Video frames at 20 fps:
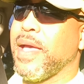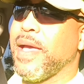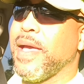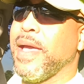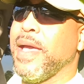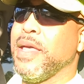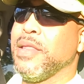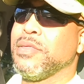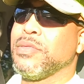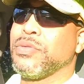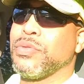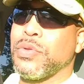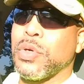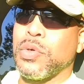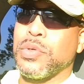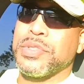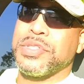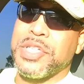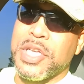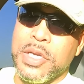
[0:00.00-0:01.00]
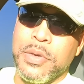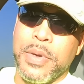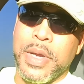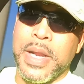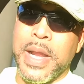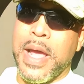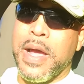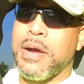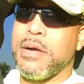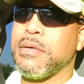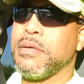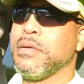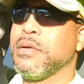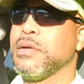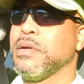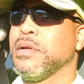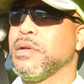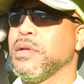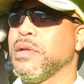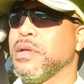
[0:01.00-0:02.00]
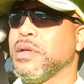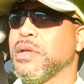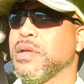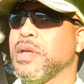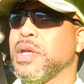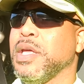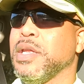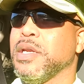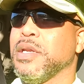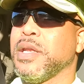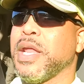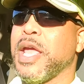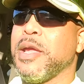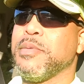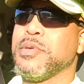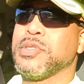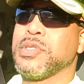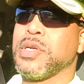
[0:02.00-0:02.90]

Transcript: and throw the cigarette out in a neighbor's